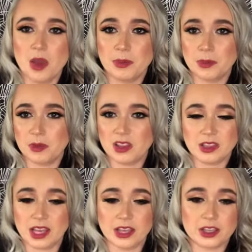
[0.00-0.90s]
People
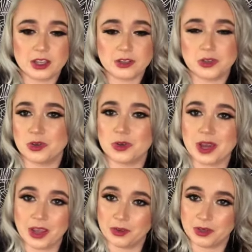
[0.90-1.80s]
like to
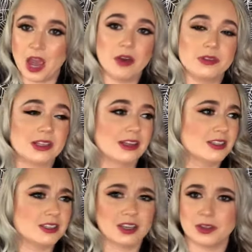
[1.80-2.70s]
cut you down. They like
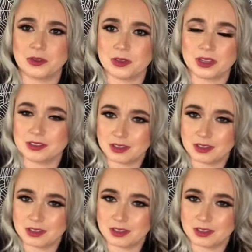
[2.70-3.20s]
to tell you things.